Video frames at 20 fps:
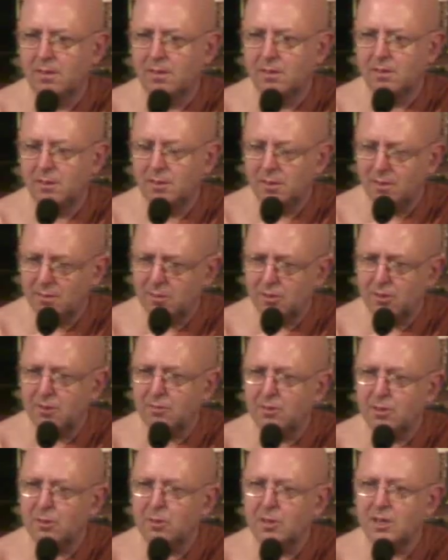you know, to your
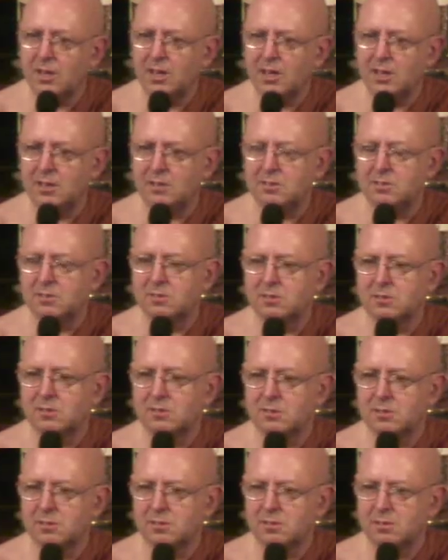own kids
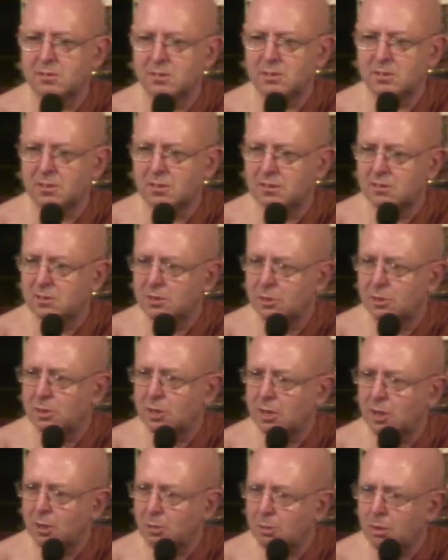and to
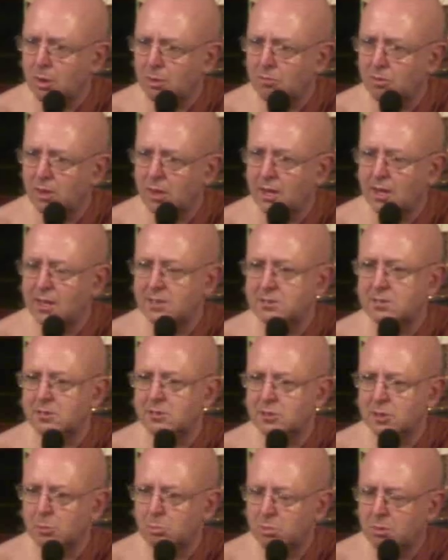a, a
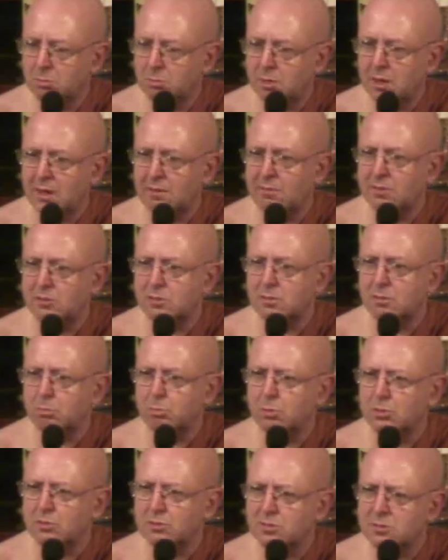relationship, a marriage you
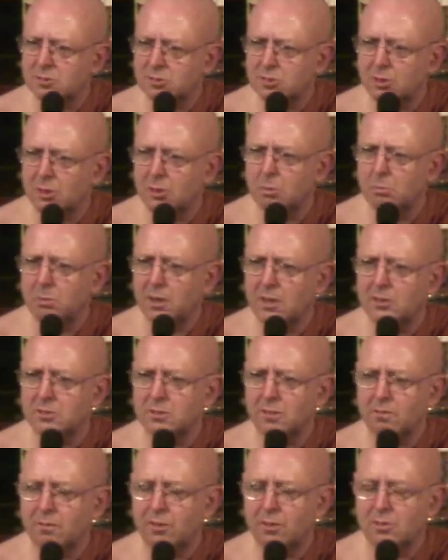put so much
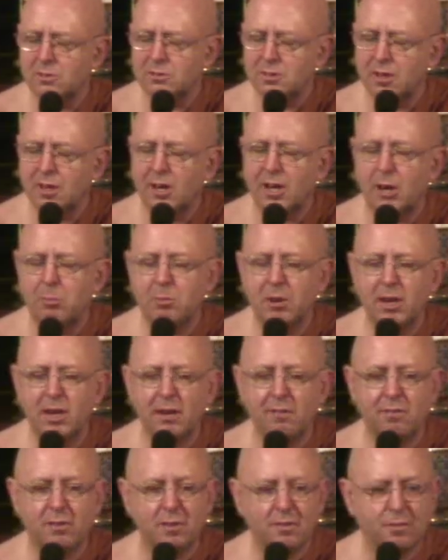of your time and
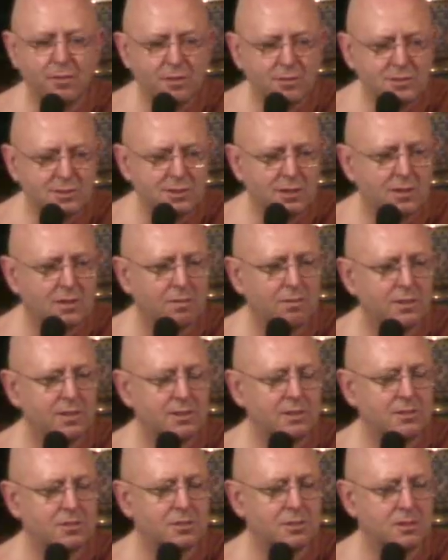effort of yourself
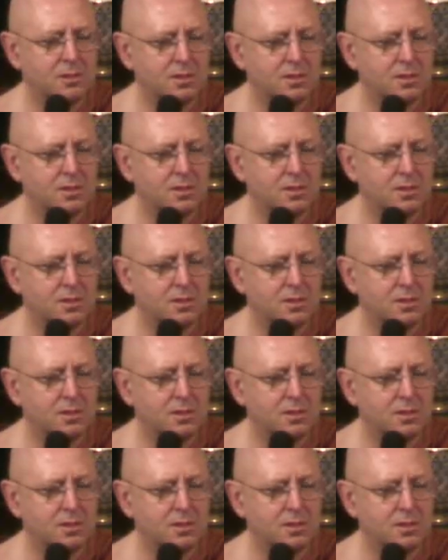into,